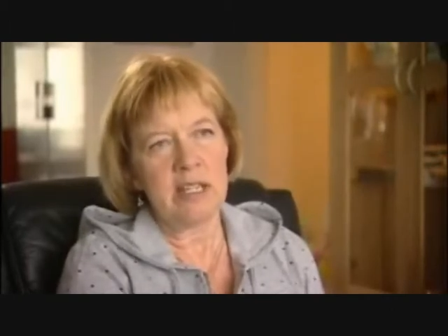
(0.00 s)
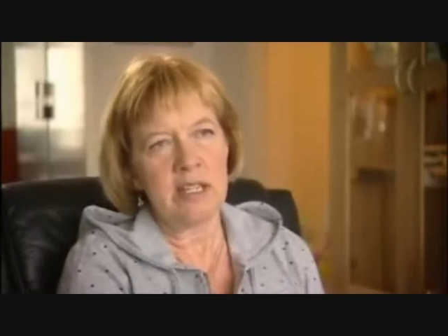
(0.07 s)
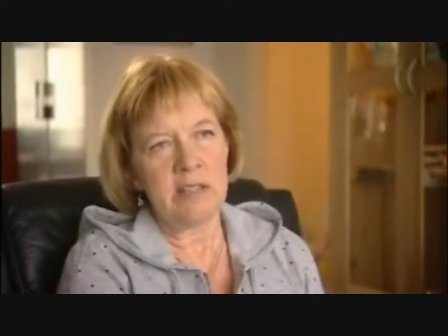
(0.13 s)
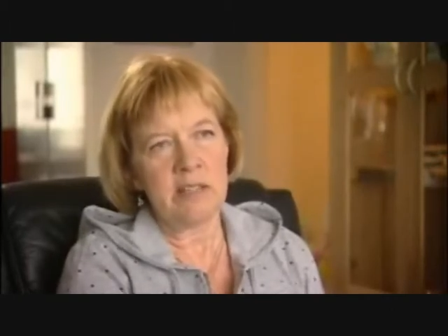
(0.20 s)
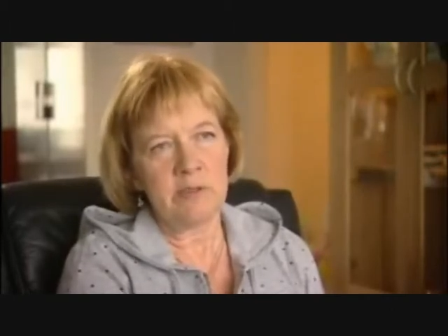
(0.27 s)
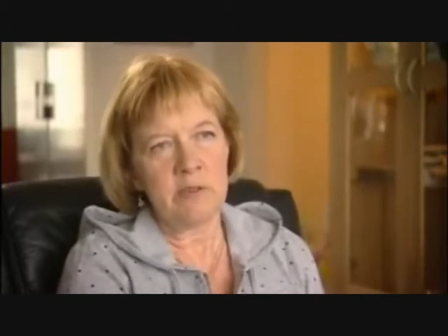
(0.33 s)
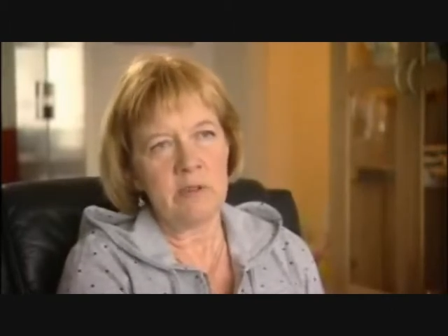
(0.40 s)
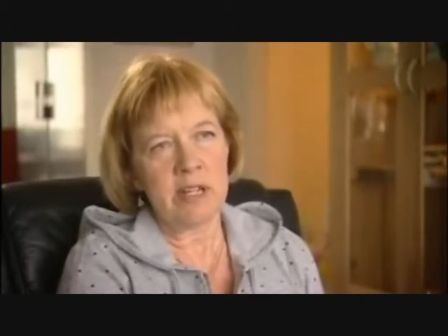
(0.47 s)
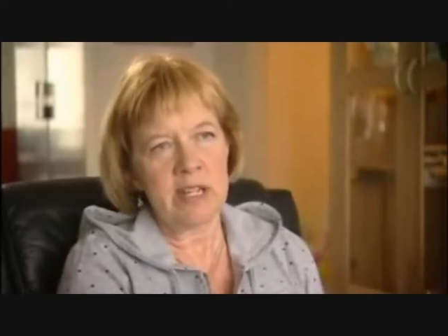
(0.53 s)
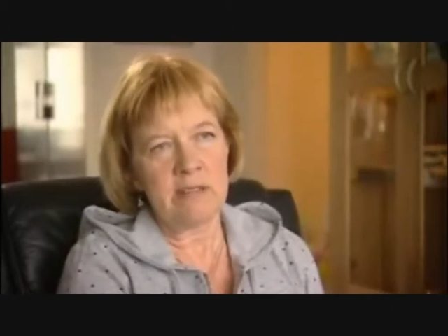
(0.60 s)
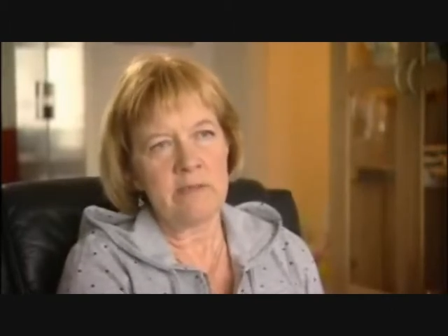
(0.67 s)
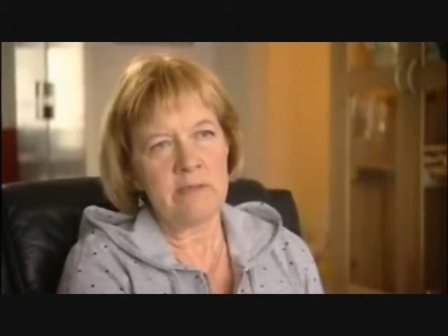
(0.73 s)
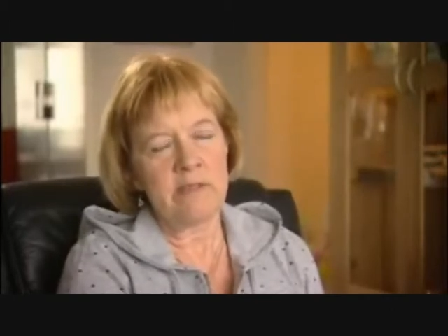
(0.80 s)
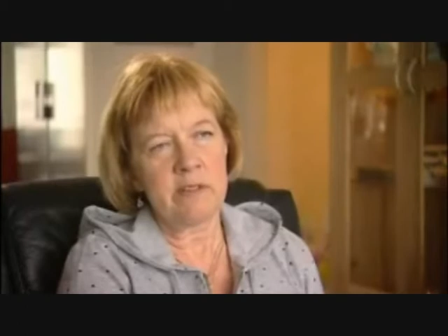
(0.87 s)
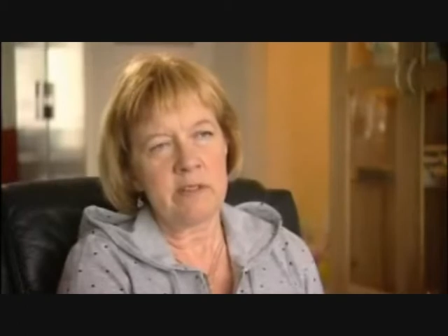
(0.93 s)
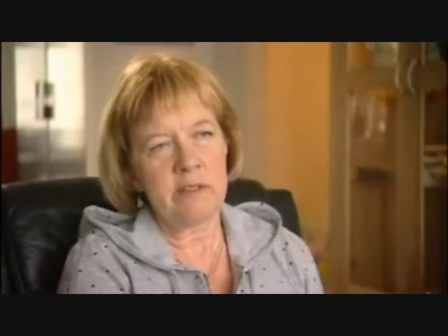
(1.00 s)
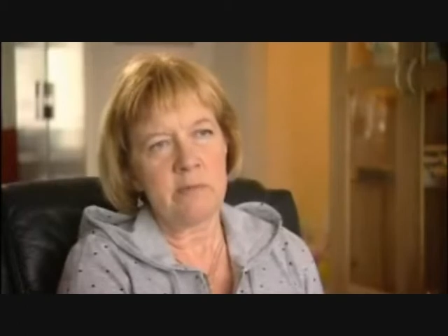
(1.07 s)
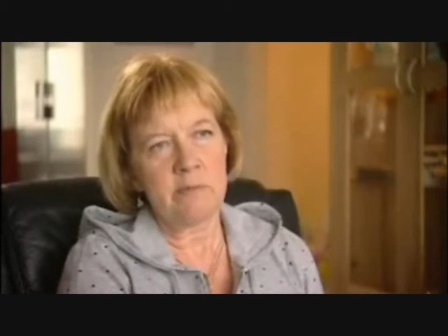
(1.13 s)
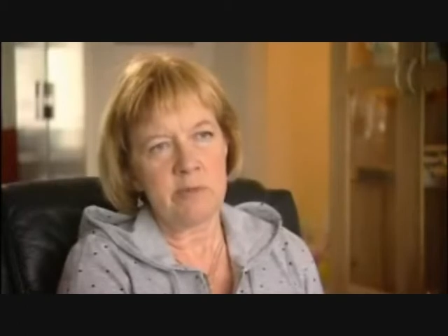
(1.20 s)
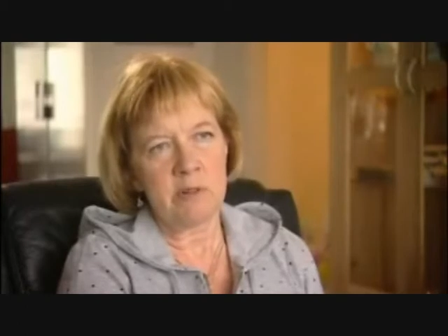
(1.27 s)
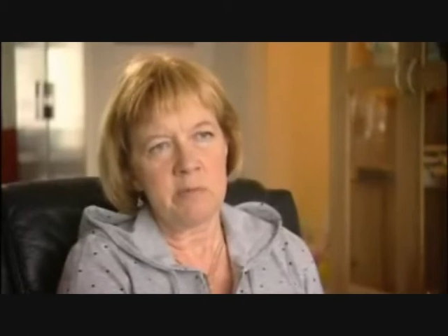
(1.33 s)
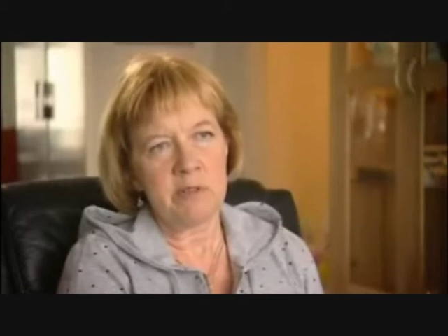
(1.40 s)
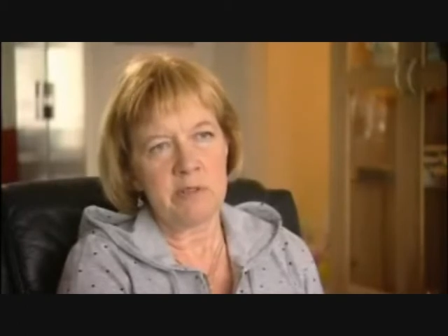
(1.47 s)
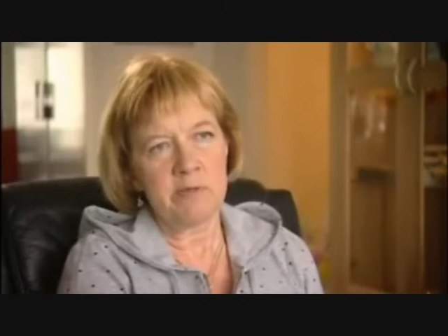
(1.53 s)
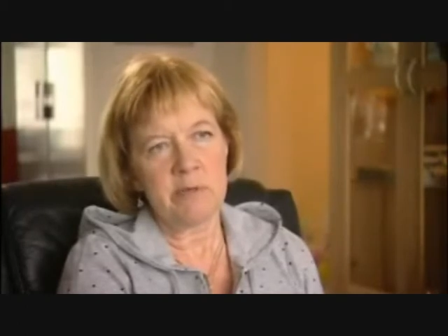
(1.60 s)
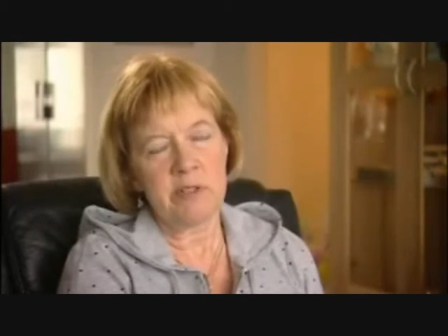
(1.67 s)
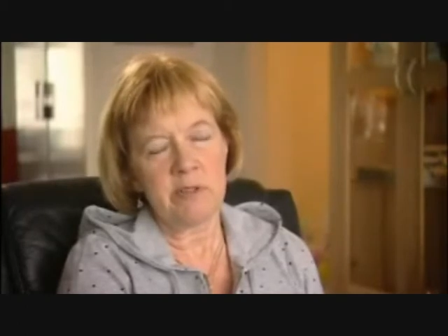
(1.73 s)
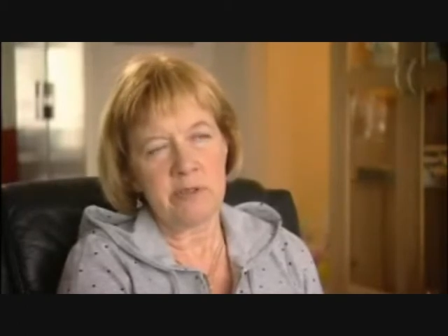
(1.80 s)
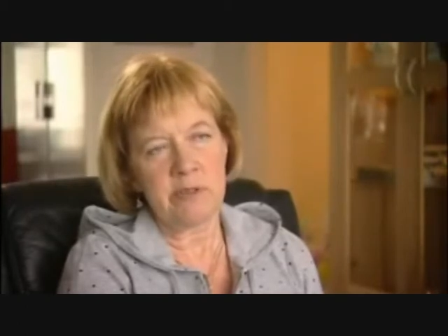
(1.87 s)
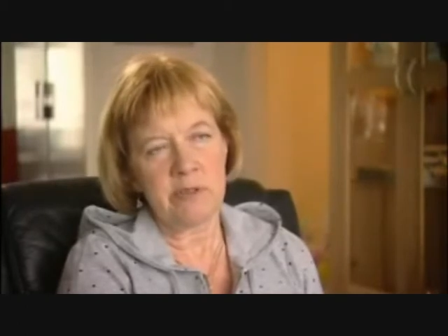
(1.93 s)
if you have problems
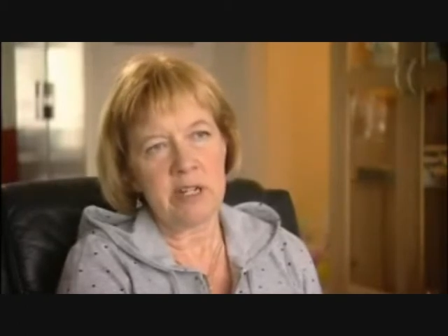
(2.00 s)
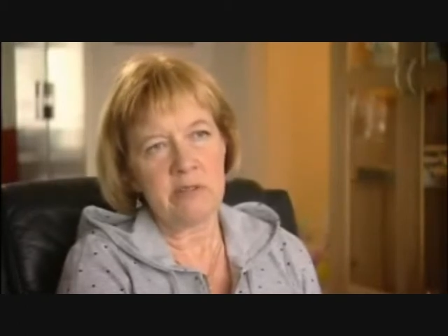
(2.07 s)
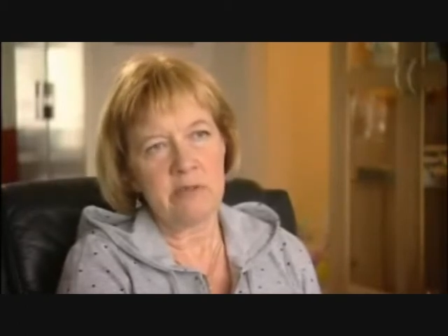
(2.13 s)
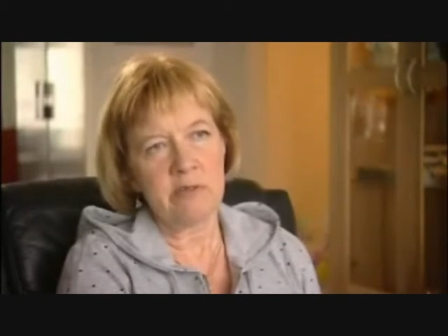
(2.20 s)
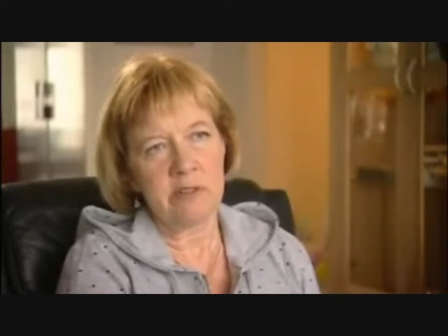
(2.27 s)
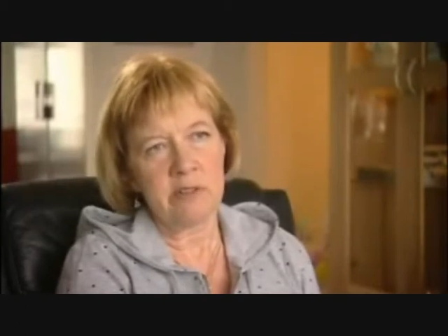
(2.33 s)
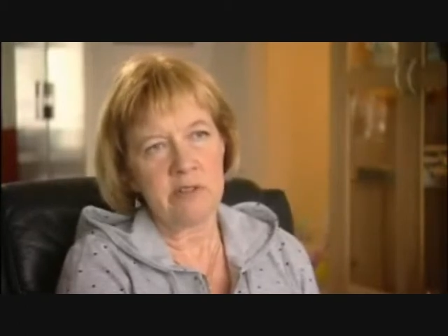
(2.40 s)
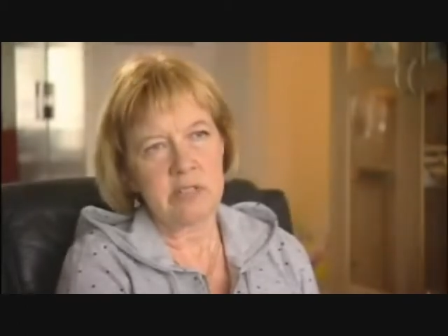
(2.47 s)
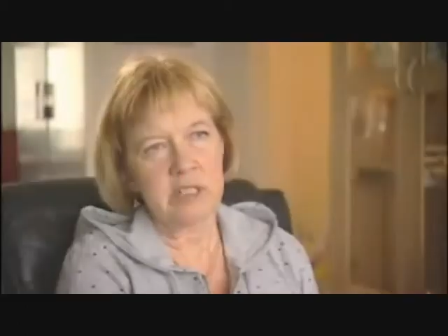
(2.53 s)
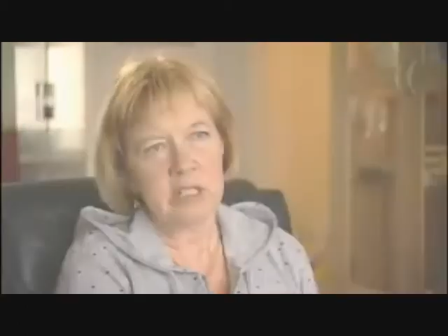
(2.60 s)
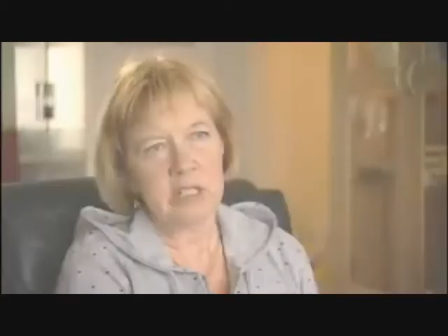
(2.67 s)
with your thyroid or not.